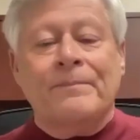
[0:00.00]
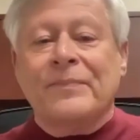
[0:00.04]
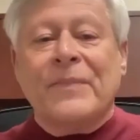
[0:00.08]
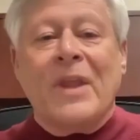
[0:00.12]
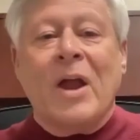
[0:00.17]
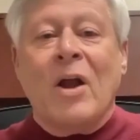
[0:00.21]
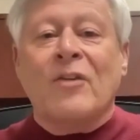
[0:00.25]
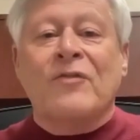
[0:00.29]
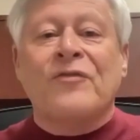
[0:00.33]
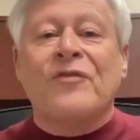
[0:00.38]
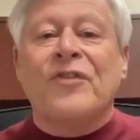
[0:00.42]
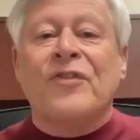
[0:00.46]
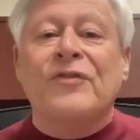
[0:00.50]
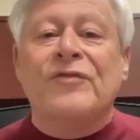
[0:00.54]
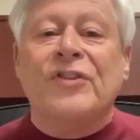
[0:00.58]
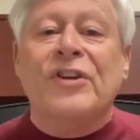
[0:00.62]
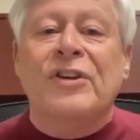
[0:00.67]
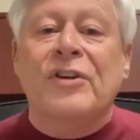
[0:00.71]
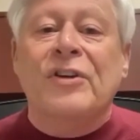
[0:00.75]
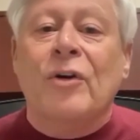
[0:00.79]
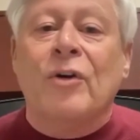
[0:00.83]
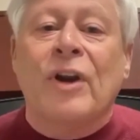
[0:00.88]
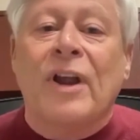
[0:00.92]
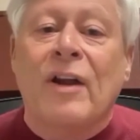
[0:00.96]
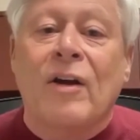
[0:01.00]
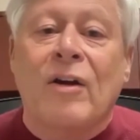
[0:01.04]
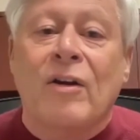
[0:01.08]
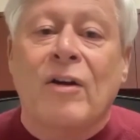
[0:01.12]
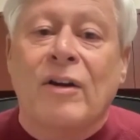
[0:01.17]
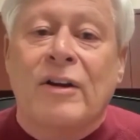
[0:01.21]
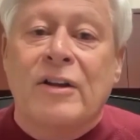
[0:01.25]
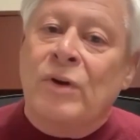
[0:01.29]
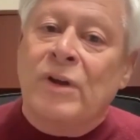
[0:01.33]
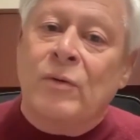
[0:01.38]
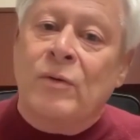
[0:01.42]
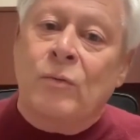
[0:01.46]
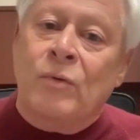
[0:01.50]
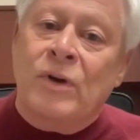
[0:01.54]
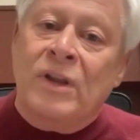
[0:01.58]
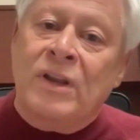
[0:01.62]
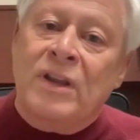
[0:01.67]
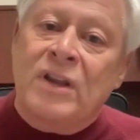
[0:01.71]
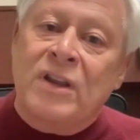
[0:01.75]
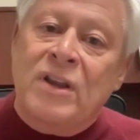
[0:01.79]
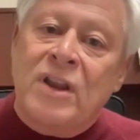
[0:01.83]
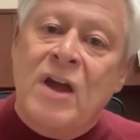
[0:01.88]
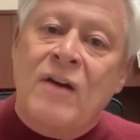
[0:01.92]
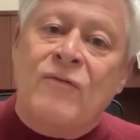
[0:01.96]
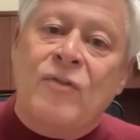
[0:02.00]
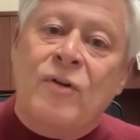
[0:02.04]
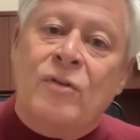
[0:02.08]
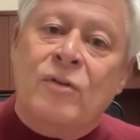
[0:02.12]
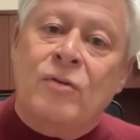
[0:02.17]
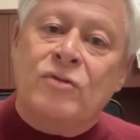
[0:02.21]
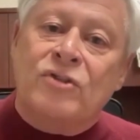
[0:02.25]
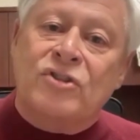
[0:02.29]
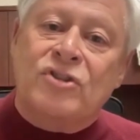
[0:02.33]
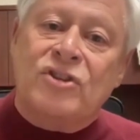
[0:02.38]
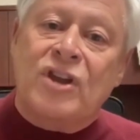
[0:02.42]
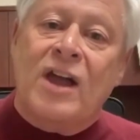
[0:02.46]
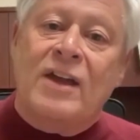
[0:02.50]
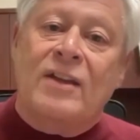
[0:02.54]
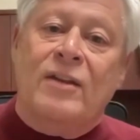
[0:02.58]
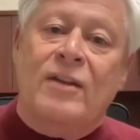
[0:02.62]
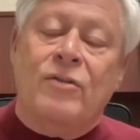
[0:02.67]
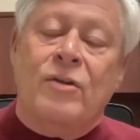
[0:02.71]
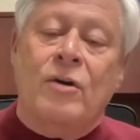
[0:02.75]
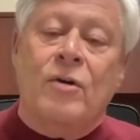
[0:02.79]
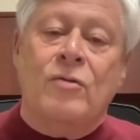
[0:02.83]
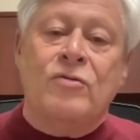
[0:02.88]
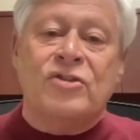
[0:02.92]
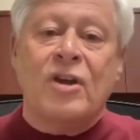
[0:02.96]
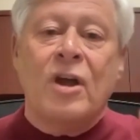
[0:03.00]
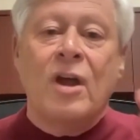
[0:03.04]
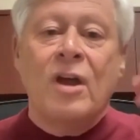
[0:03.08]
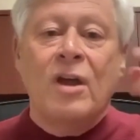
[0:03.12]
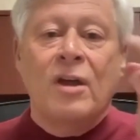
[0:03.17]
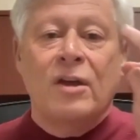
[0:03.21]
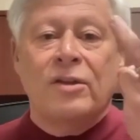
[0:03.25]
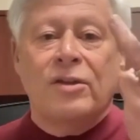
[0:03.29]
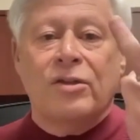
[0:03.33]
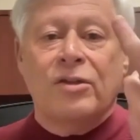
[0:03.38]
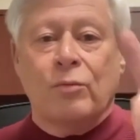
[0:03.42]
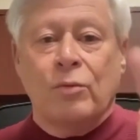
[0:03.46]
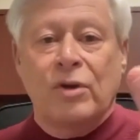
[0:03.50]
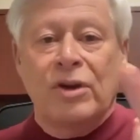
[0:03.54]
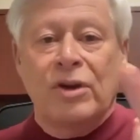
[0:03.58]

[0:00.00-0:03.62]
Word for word: our fifty-year heritage. We never lose sight of those three